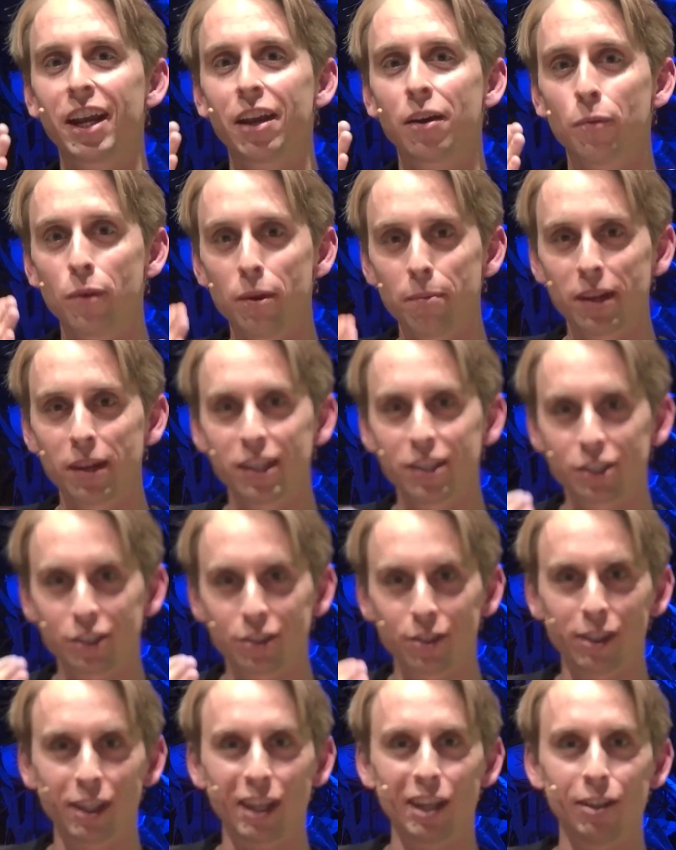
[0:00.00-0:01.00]
we managed
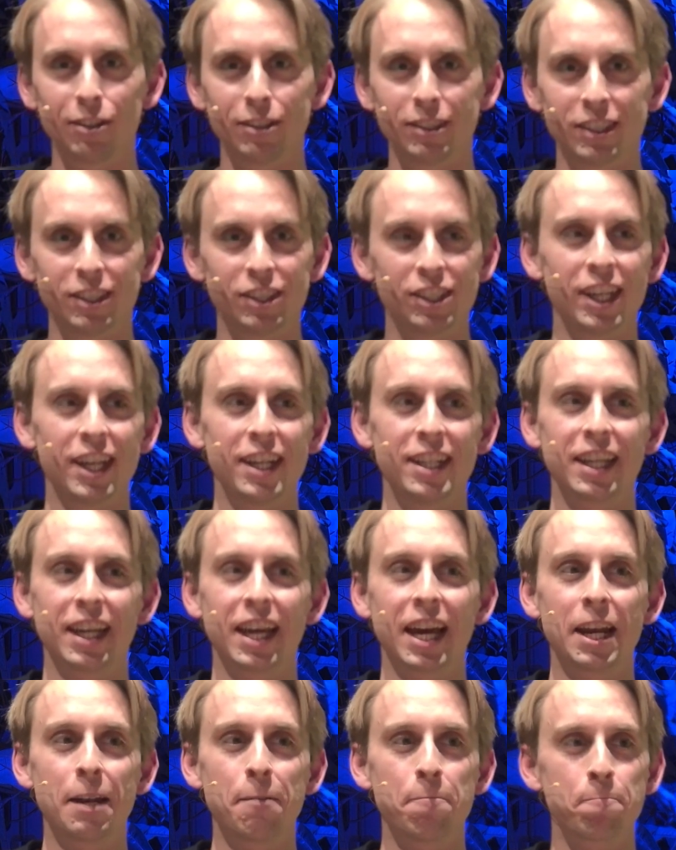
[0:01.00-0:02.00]
to close the chain
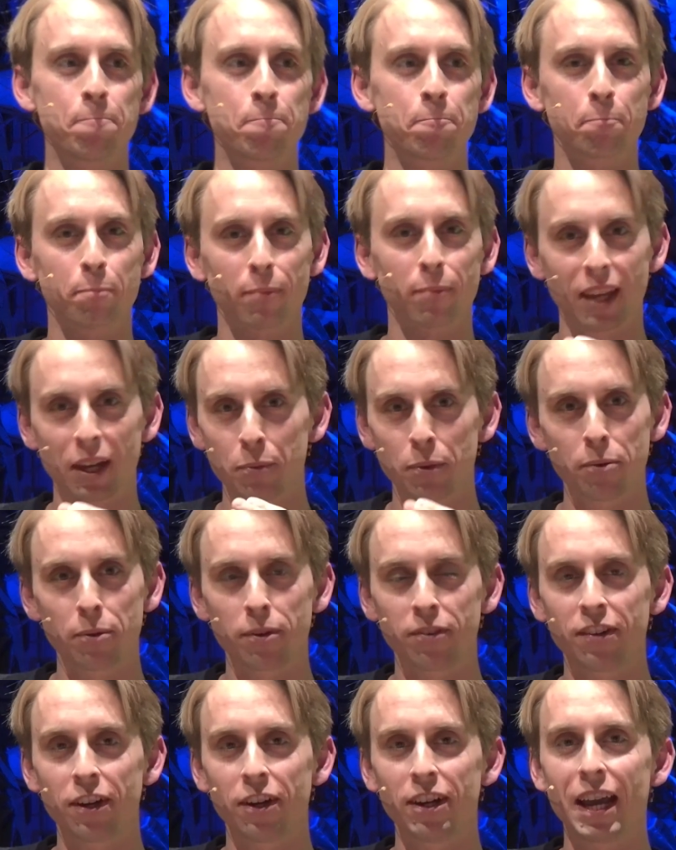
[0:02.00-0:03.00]
again. And we were
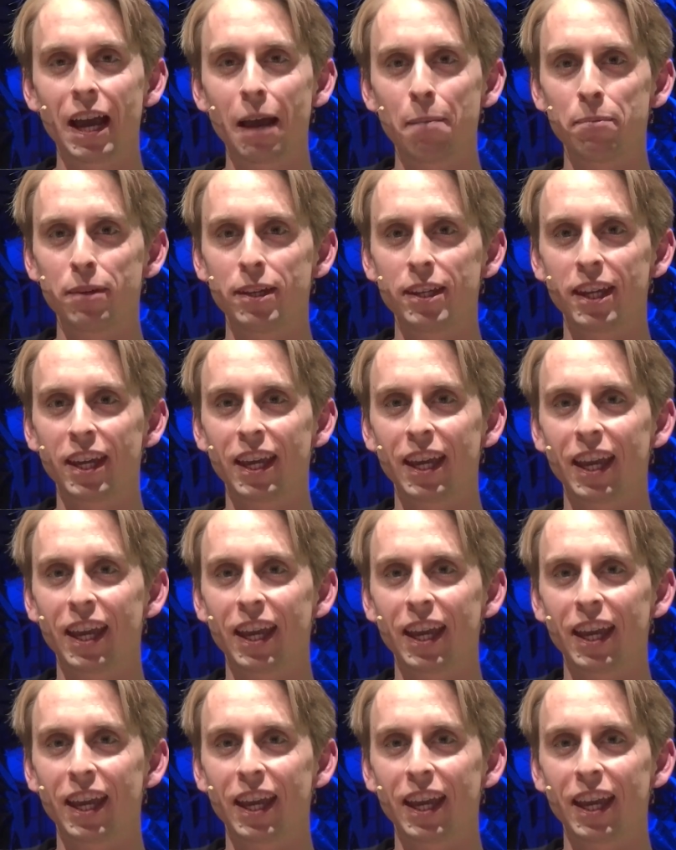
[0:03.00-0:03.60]
very happy.